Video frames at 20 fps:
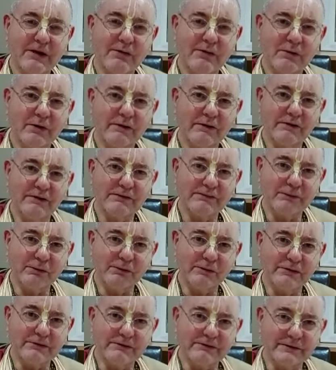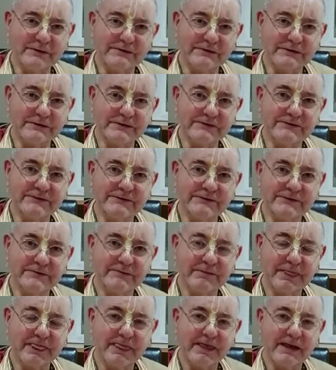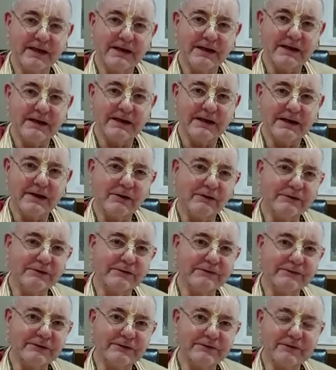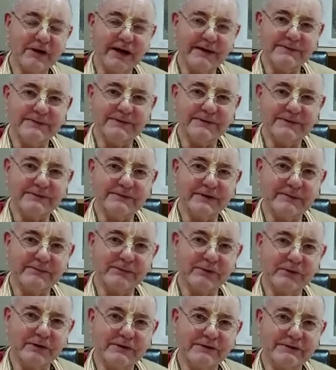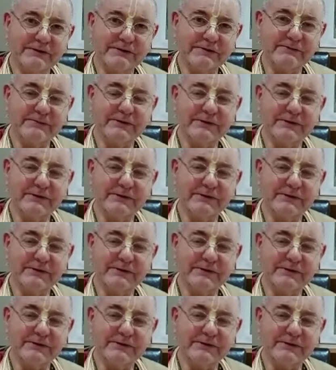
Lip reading: Well, there's 4 divisions, or different types of separation,